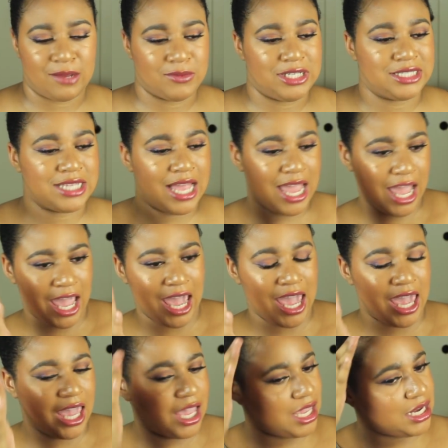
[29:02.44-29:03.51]
I'm just like,
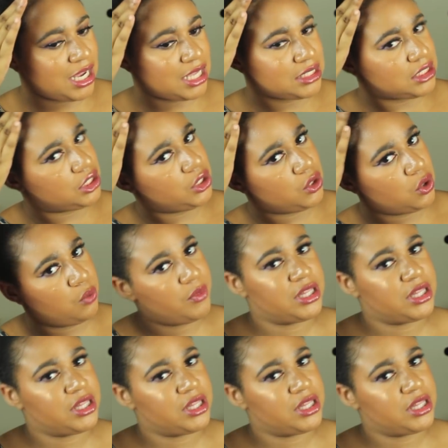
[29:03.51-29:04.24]
hey, that's cute.